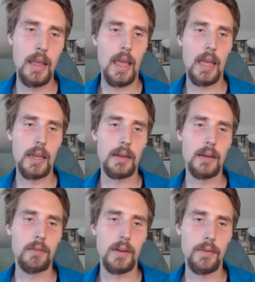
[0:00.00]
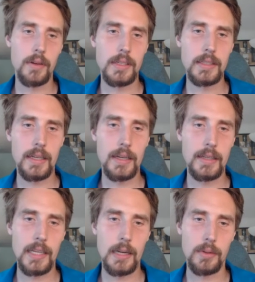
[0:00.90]
and reverses it,
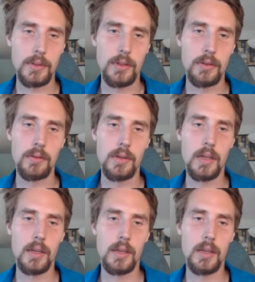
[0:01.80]
it's able to